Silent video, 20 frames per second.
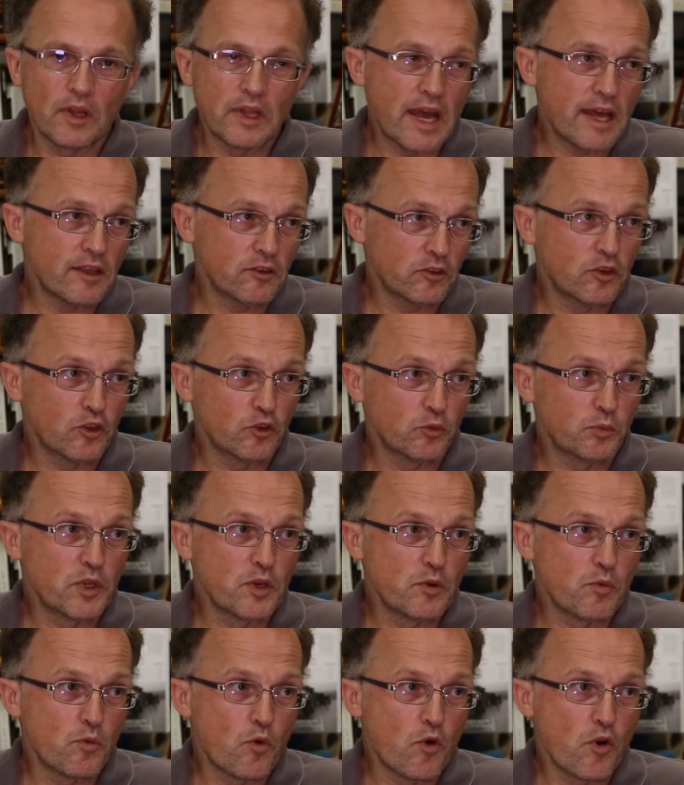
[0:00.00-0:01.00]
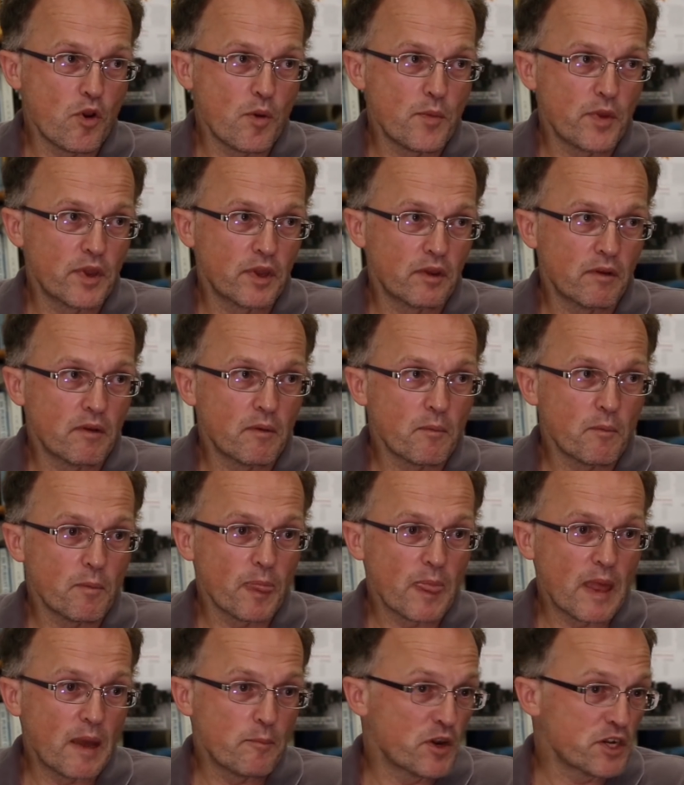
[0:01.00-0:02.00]
Alaska's been warming
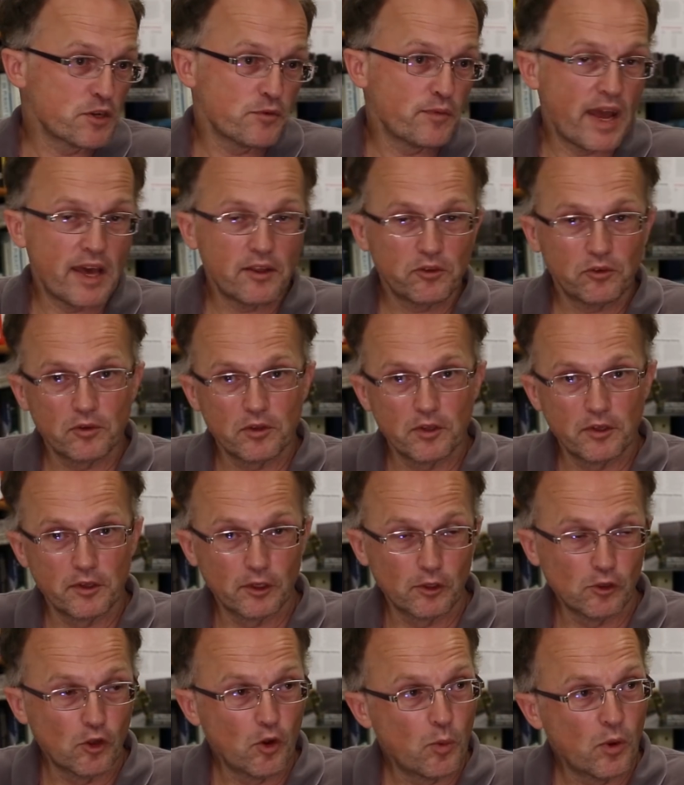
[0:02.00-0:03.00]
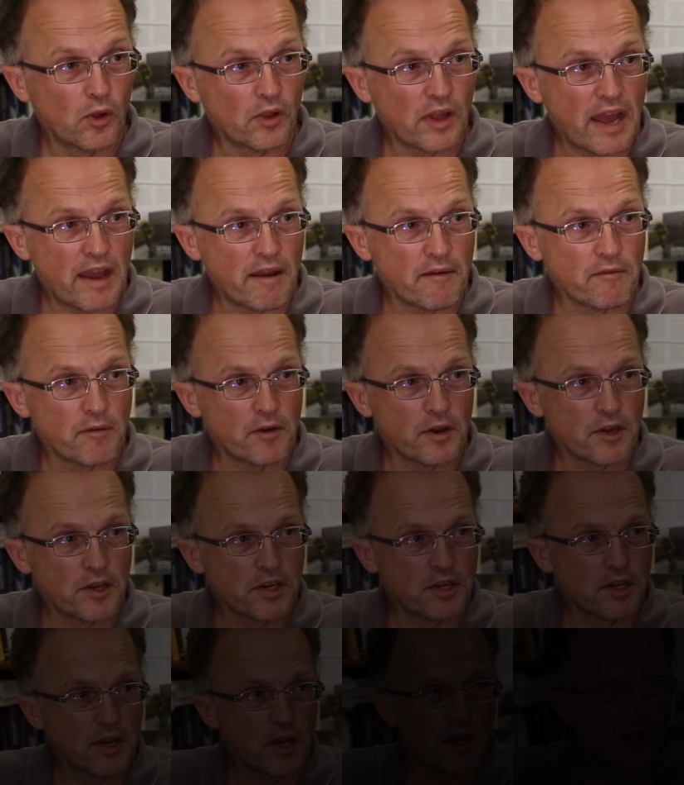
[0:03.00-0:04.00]
much faster than the global
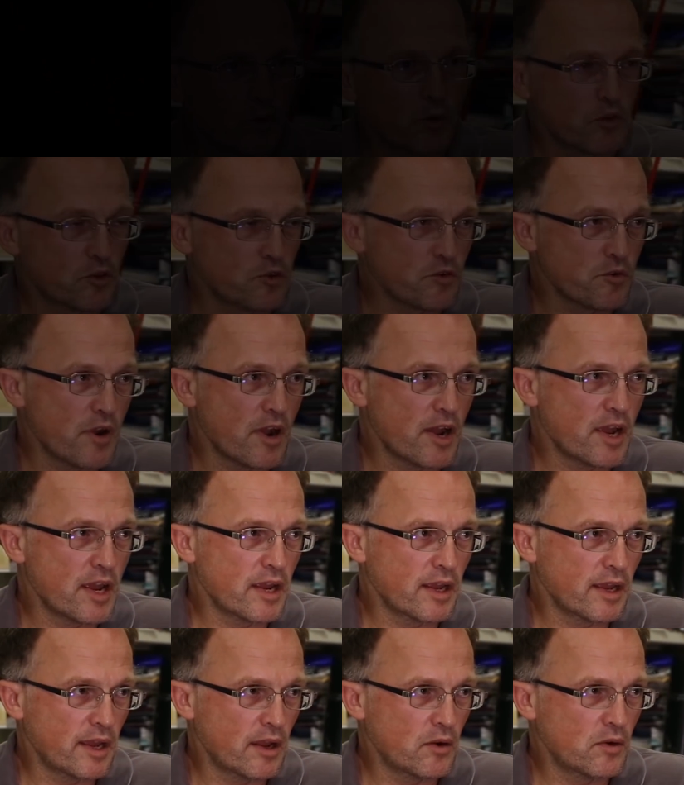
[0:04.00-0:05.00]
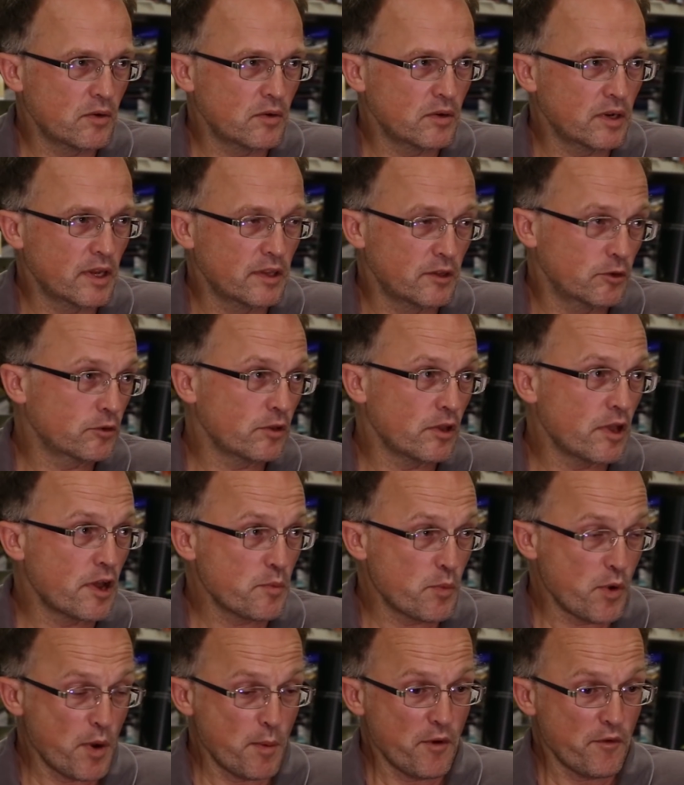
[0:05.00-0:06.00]
average, so it's drying out, and there's a
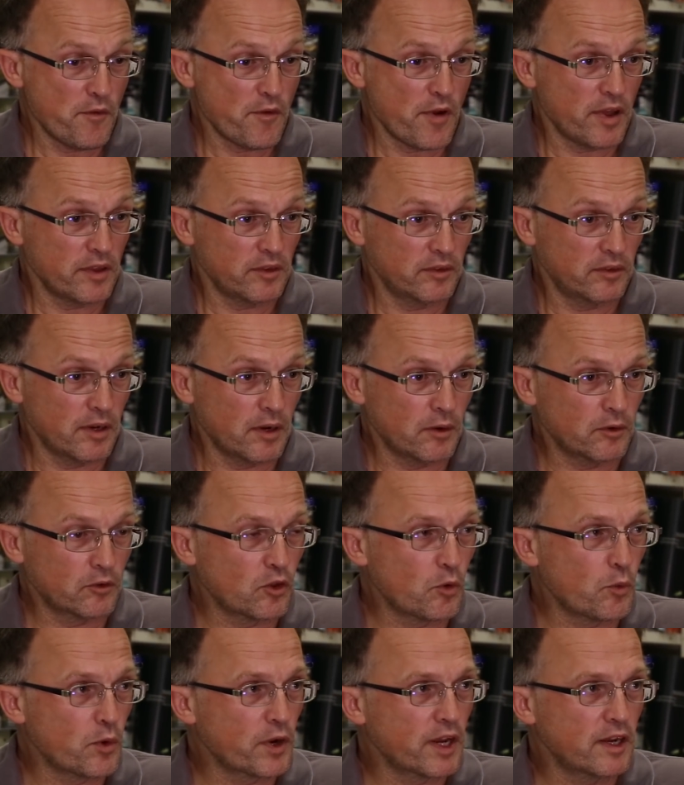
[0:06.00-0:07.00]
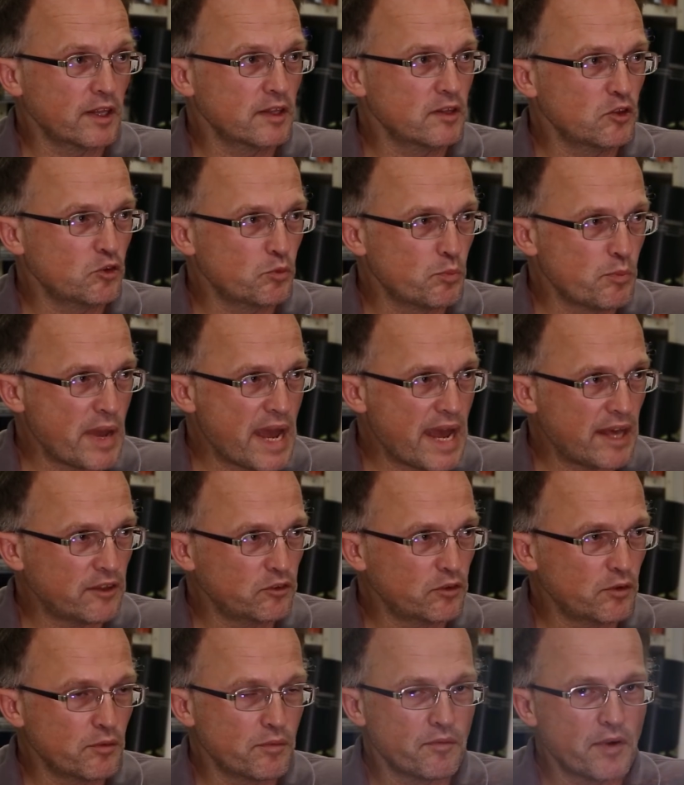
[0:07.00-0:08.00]
lot of permafrost there. So we're getting these
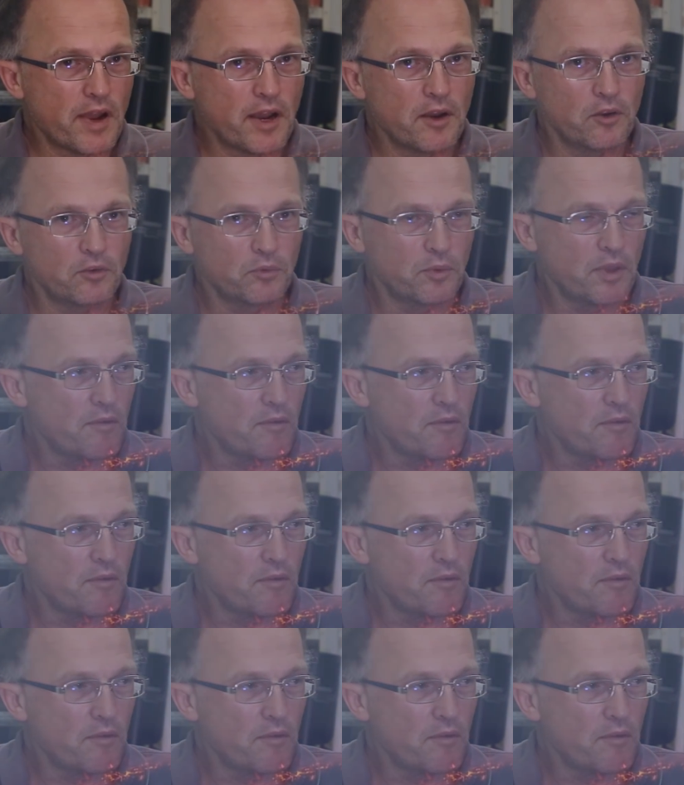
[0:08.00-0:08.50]
massive fires.